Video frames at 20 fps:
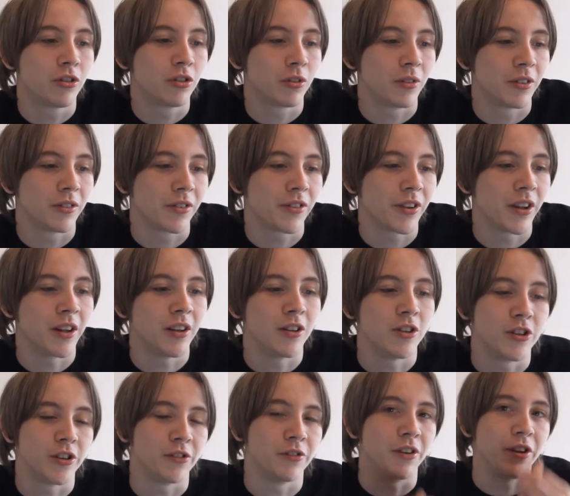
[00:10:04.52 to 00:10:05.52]
so I don't think you
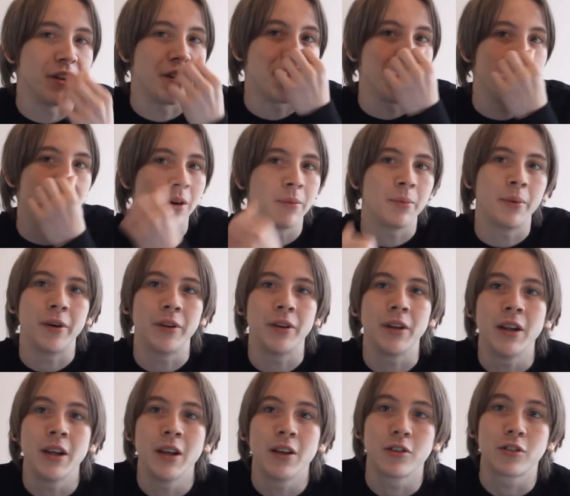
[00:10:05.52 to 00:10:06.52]
should really think about
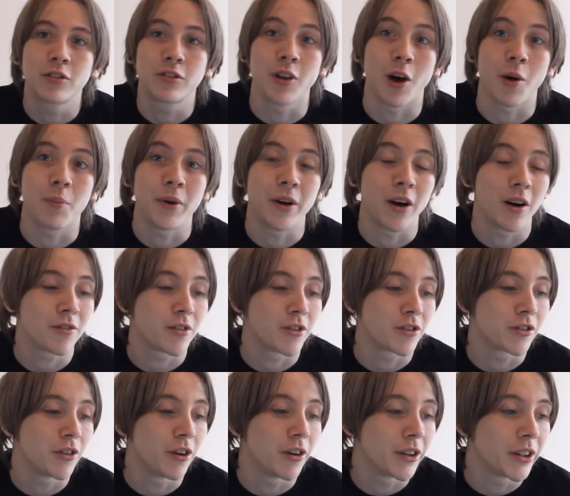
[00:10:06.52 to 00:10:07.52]
stopping after
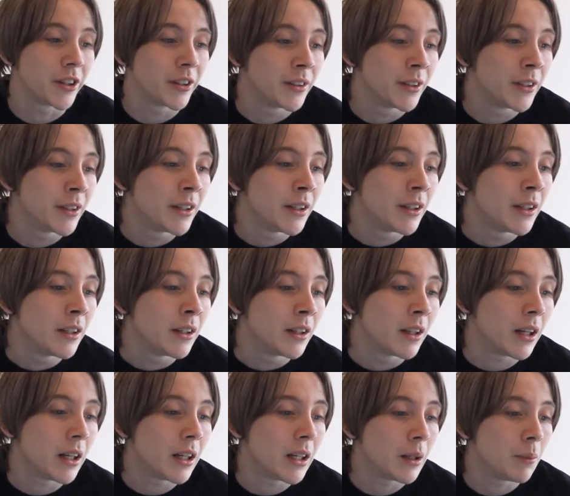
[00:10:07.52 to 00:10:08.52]
starting.
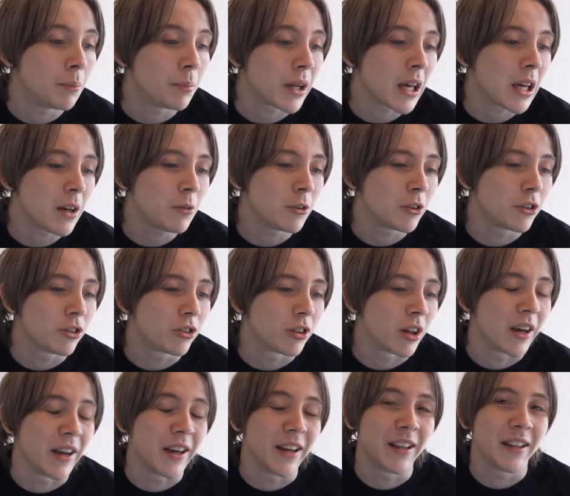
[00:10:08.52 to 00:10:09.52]
But I would
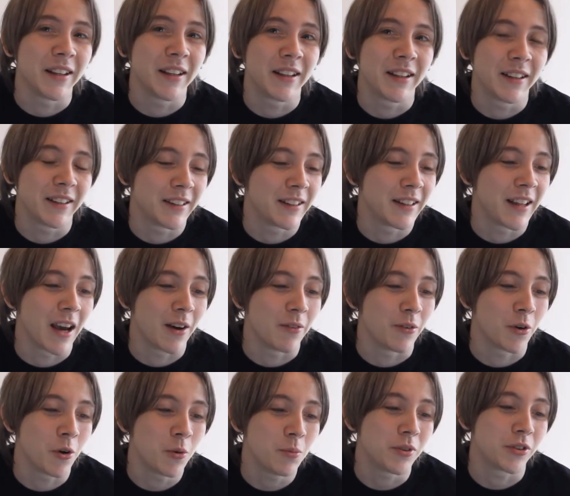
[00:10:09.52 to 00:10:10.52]
say, I
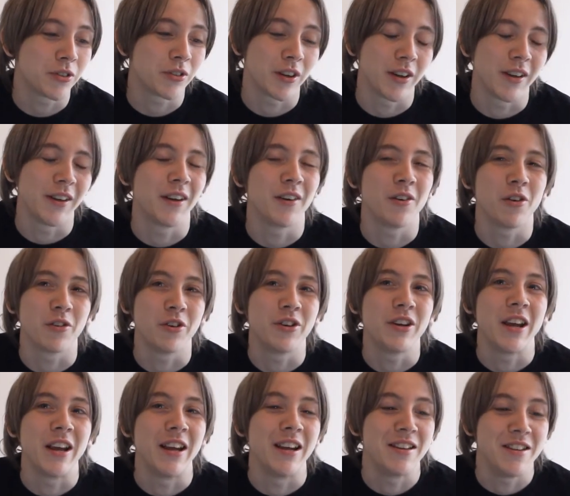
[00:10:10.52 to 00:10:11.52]
would hope to say another
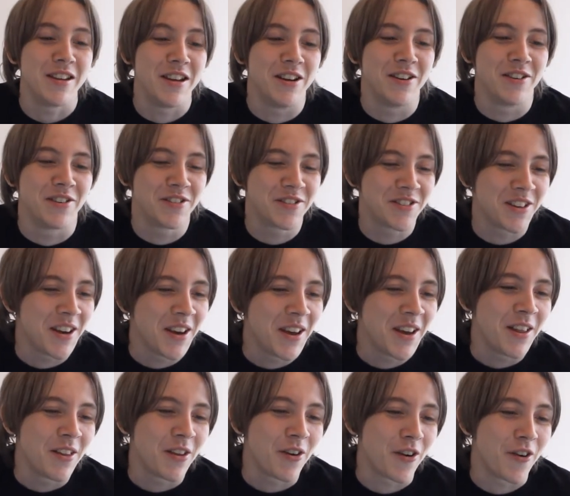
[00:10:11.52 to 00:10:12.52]
10 years
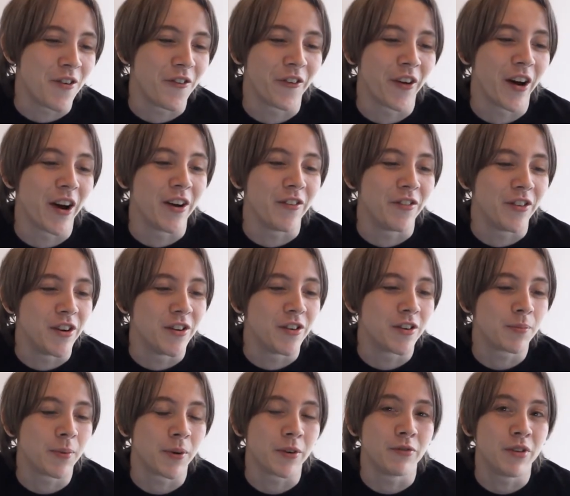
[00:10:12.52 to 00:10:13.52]
or 5
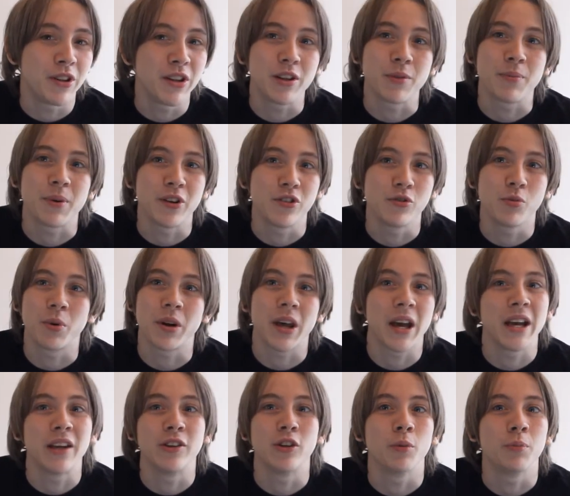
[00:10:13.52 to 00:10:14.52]
years, but it really depends what
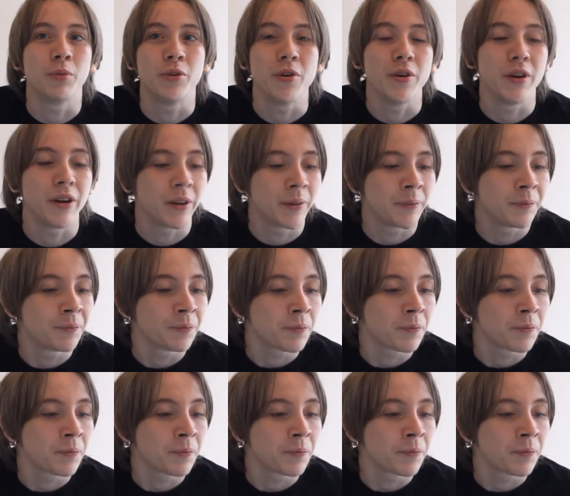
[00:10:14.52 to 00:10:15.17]
I end up doing.